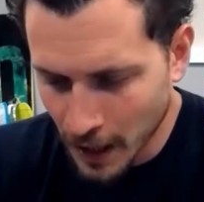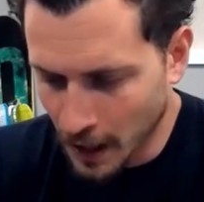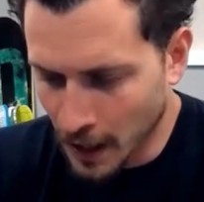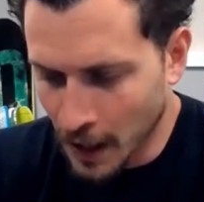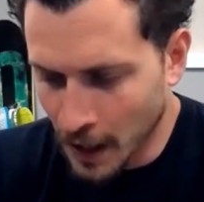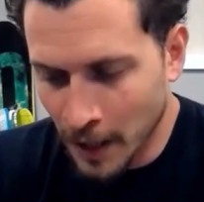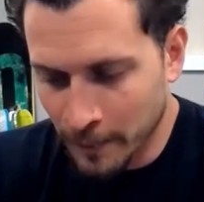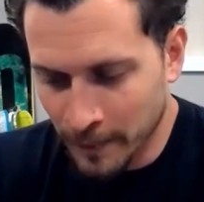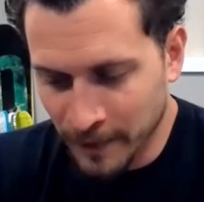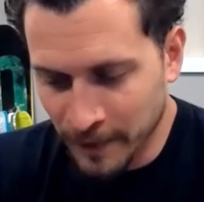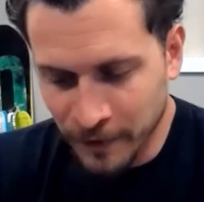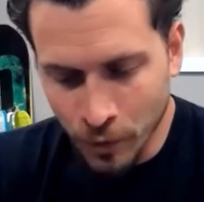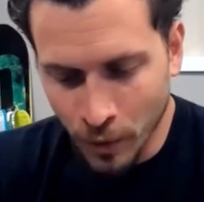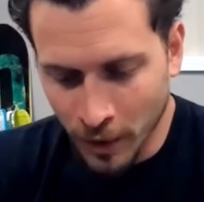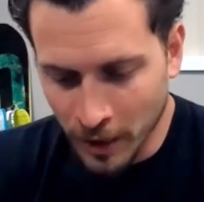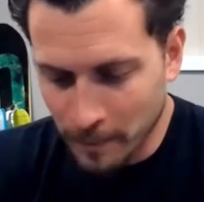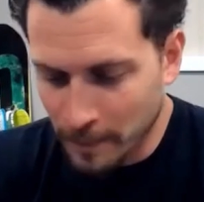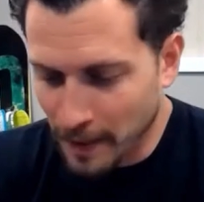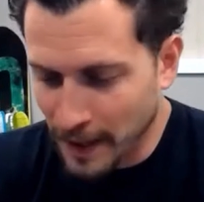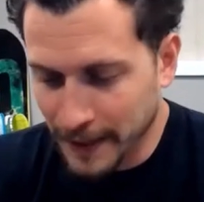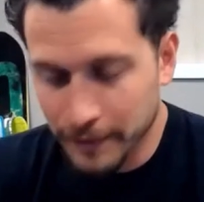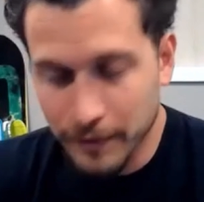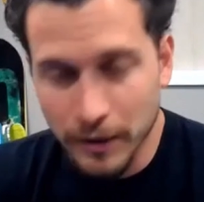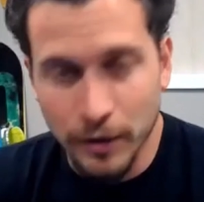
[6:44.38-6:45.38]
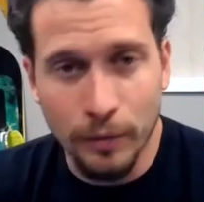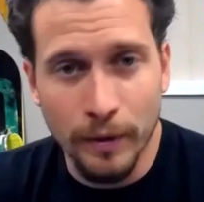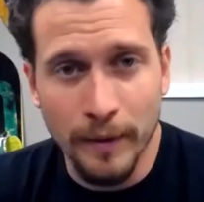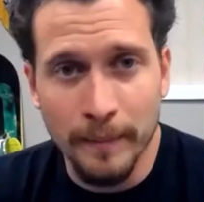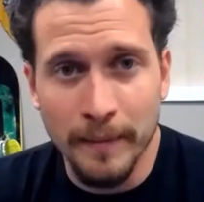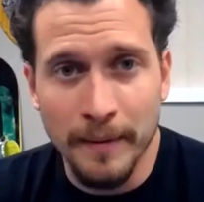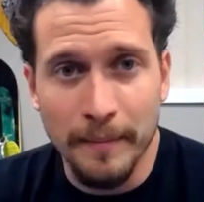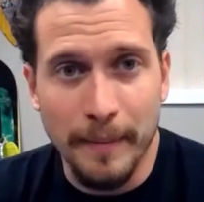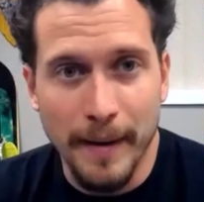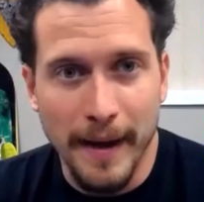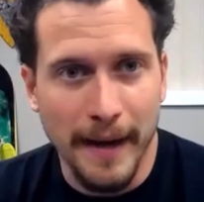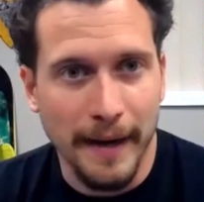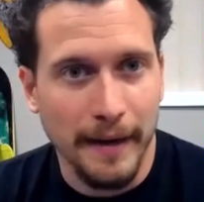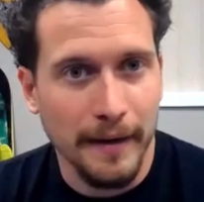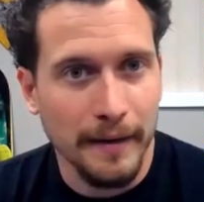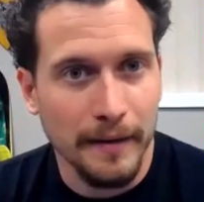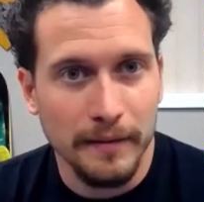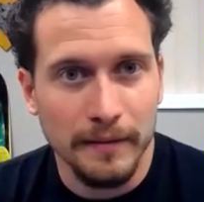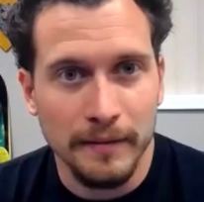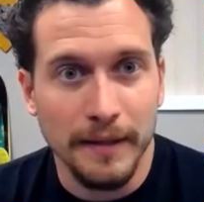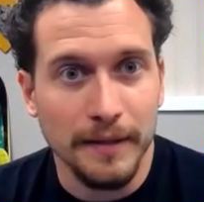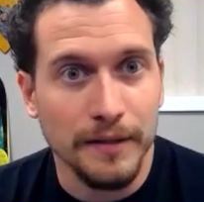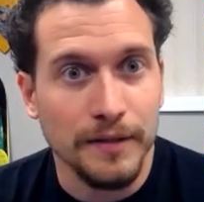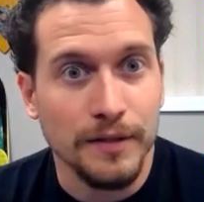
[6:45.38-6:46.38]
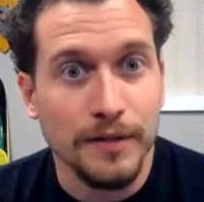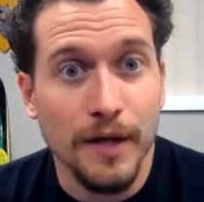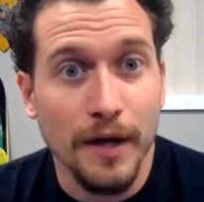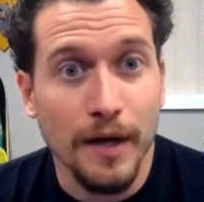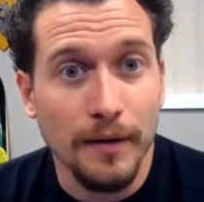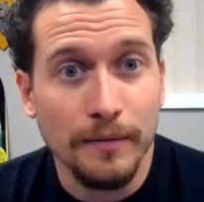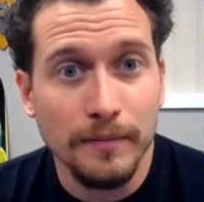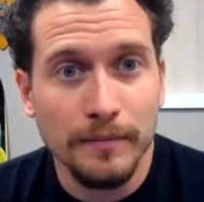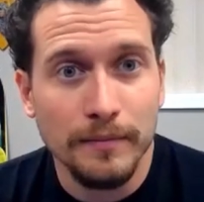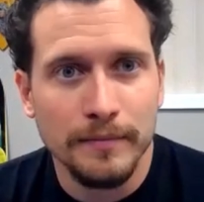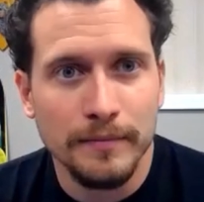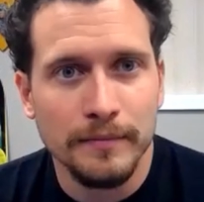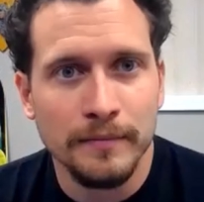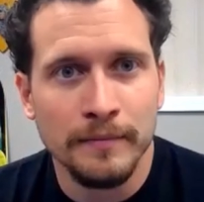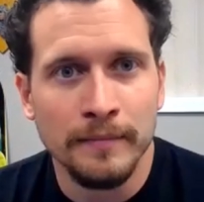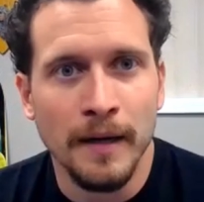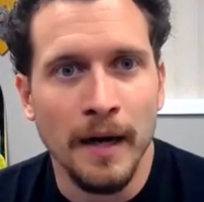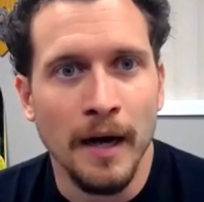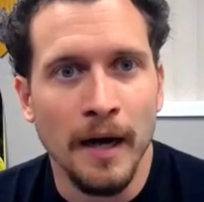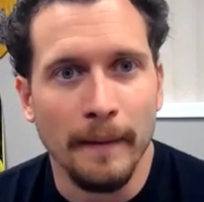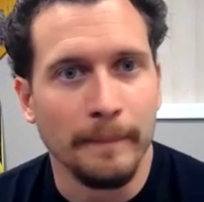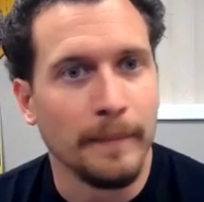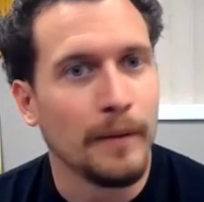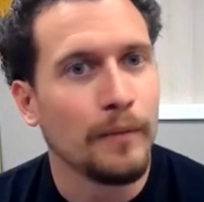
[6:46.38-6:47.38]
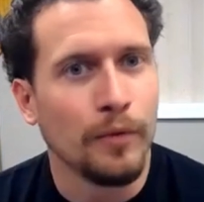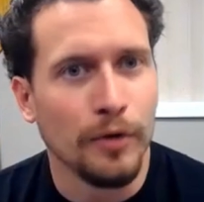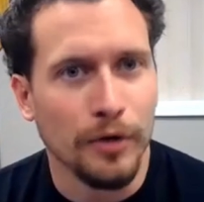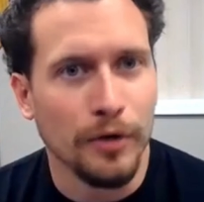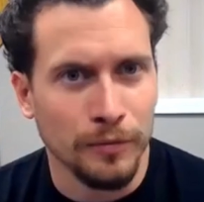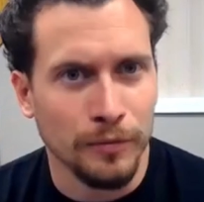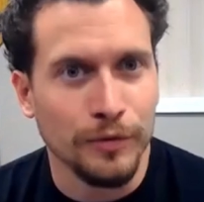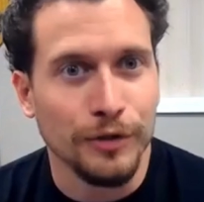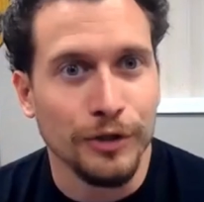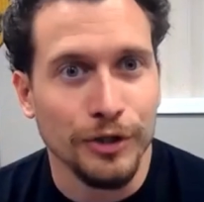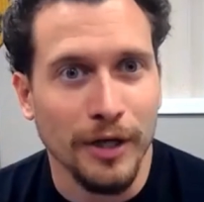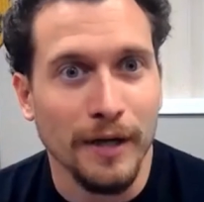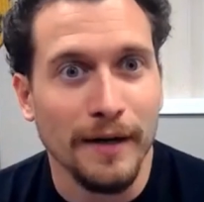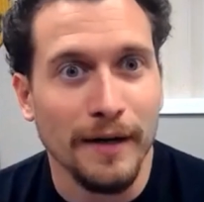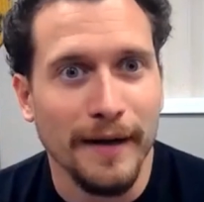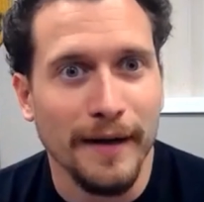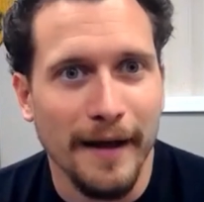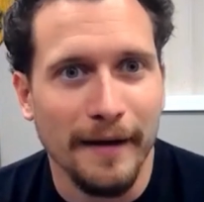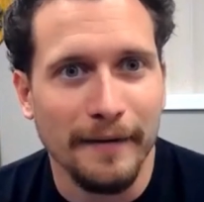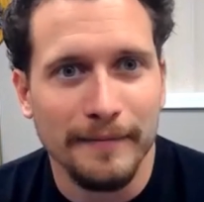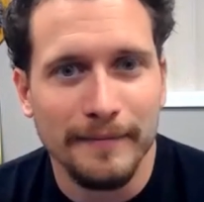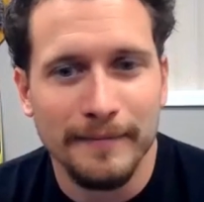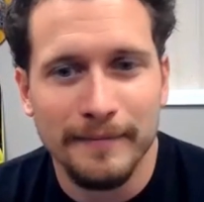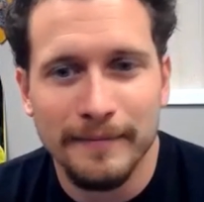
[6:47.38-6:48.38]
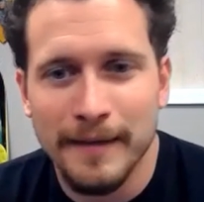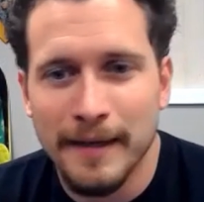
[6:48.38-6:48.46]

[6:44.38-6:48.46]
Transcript: If you want to buy your equipment back, let us know. But we're shutting down.